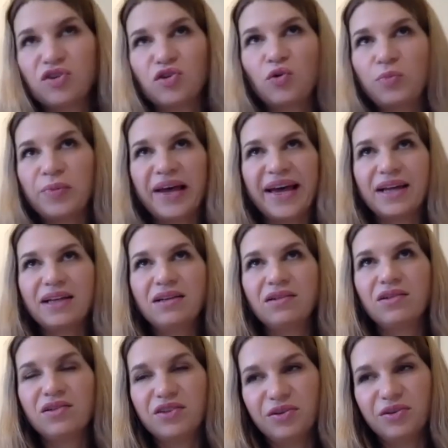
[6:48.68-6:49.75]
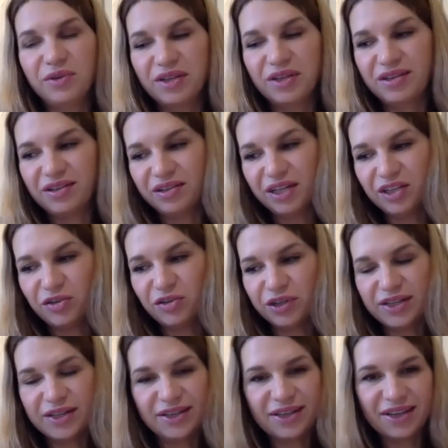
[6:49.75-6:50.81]
so bad, although it's still
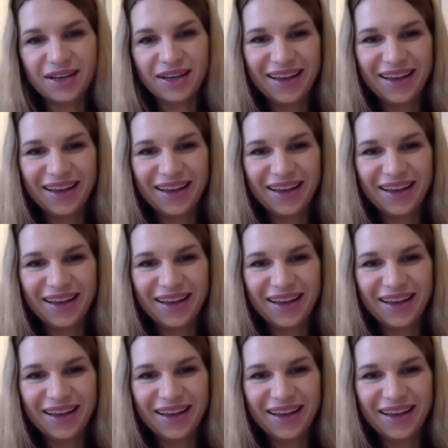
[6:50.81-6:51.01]
dangerous.